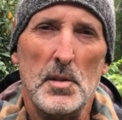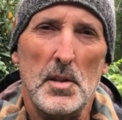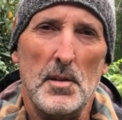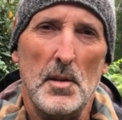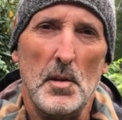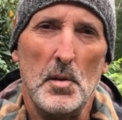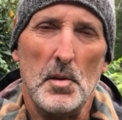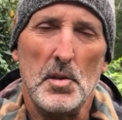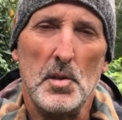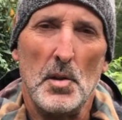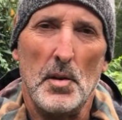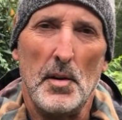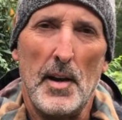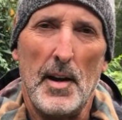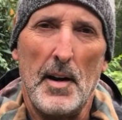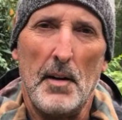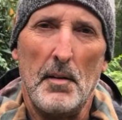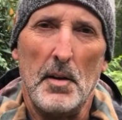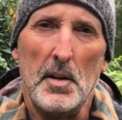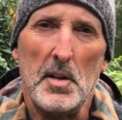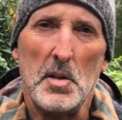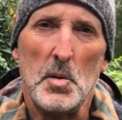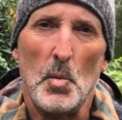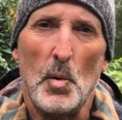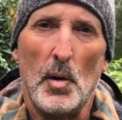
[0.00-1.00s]
and those sort of
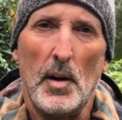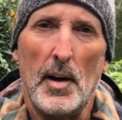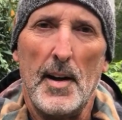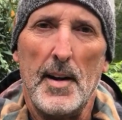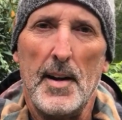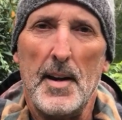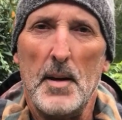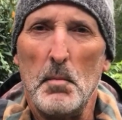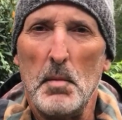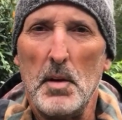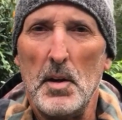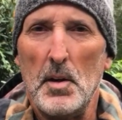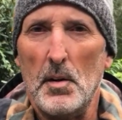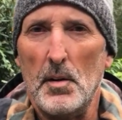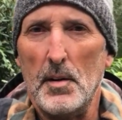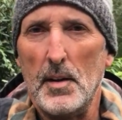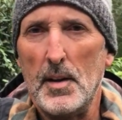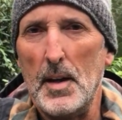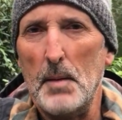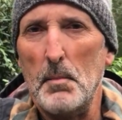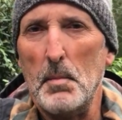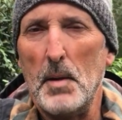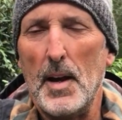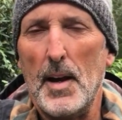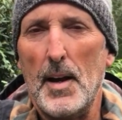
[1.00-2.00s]
areas where I am here in
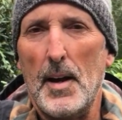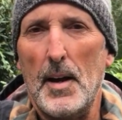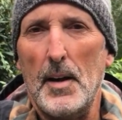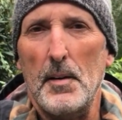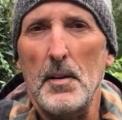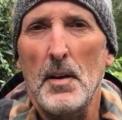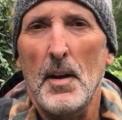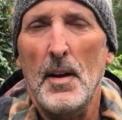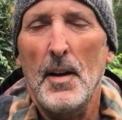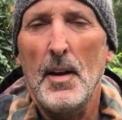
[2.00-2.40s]
Cape Cod.